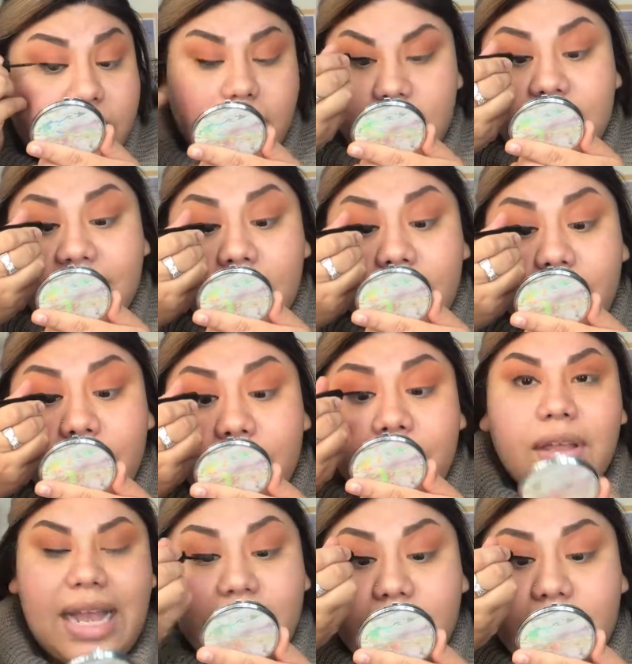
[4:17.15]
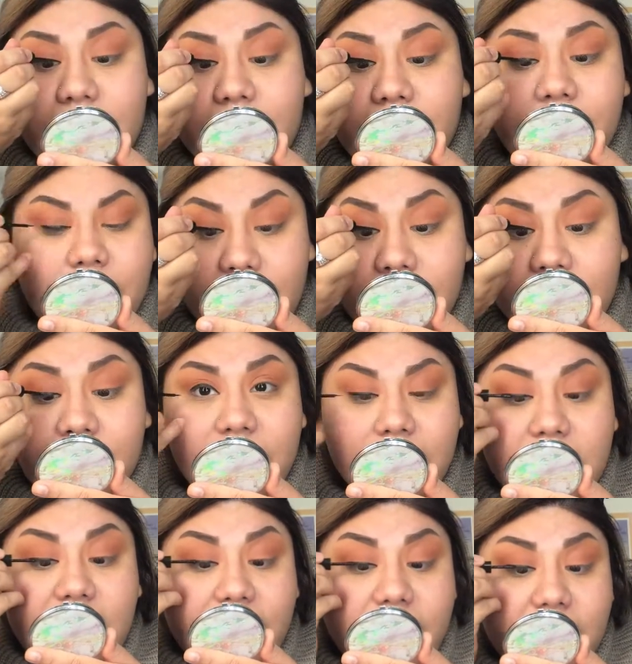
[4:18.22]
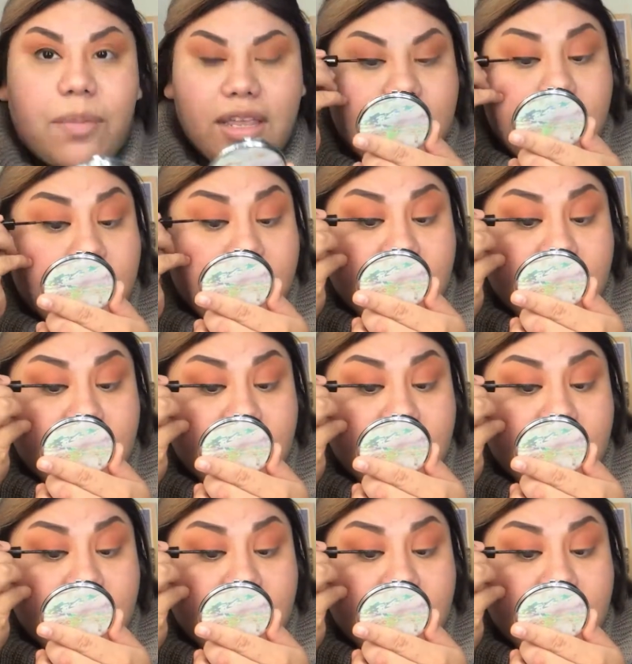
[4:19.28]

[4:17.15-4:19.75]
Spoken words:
Let me try to do both eyeliners super fast.